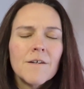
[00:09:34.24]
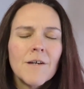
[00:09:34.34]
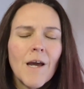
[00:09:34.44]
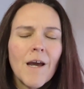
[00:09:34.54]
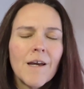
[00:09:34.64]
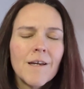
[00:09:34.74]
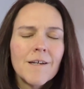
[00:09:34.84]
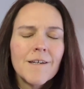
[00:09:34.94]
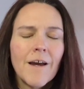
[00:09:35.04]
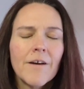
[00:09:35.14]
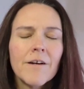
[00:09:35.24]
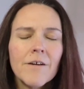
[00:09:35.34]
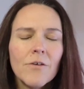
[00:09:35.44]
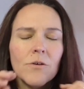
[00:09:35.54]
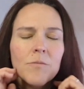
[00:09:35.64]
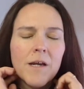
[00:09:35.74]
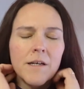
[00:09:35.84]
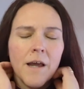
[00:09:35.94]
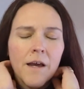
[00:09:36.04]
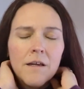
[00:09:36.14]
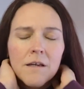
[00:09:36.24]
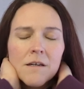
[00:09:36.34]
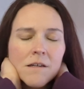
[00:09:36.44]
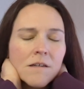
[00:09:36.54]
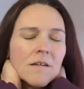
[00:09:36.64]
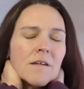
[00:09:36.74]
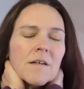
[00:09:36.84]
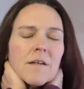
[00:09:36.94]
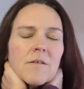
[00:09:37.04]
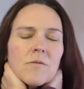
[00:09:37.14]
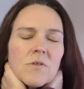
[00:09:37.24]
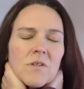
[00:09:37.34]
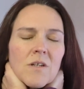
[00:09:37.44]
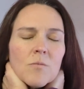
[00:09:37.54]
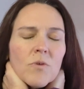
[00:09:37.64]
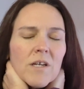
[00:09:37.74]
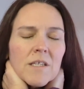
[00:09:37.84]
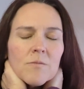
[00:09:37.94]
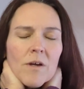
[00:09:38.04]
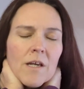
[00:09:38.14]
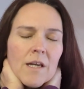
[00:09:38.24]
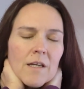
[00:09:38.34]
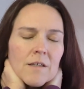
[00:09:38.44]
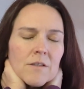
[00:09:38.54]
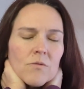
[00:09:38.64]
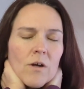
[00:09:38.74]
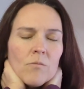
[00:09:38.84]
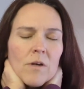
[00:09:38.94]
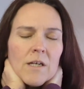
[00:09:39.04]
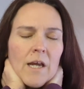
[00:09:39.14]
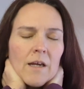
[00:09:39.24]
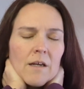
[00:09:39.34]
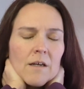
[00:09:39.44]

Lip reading: Okay, now I'm going to go to my neck. I'm just going to place my hands around my neck.